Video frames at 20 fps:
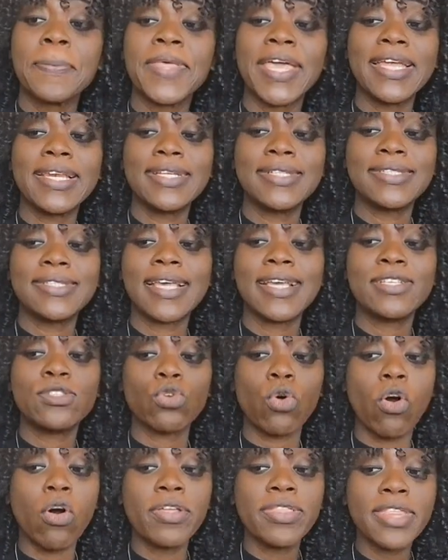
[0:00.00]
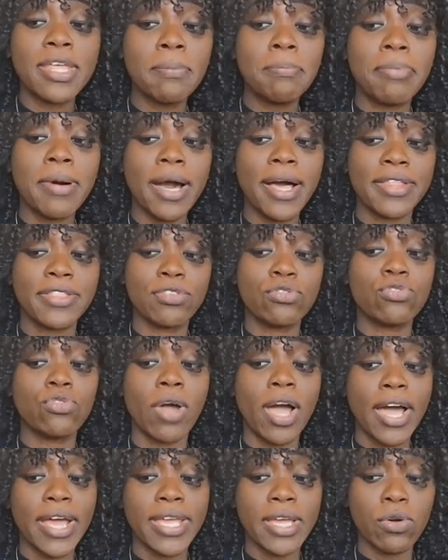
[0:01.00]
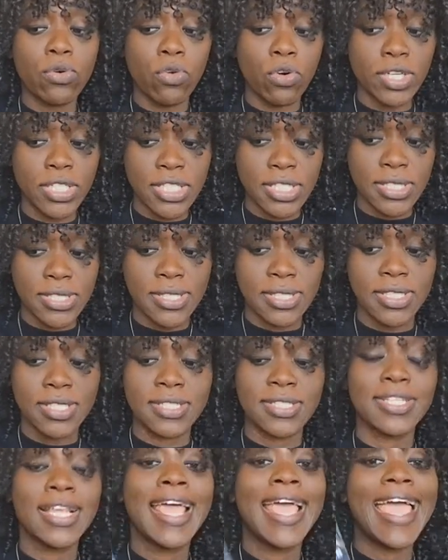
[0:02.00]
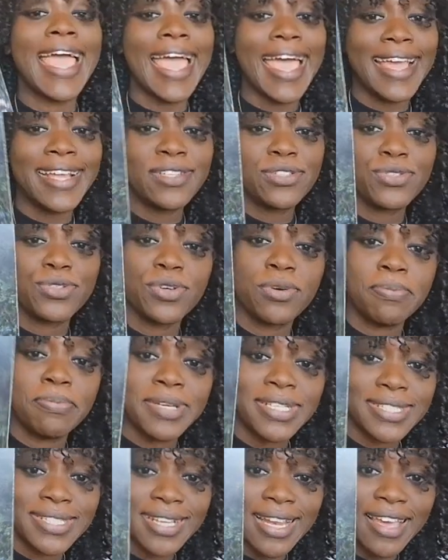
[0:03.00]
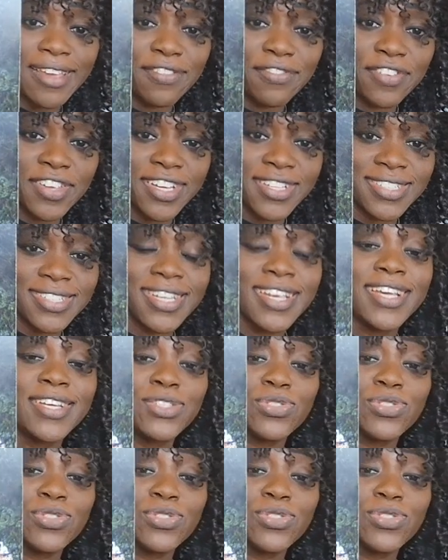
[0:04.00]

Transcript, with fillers: And it says, on the path to higher consciousness and to your best life yet.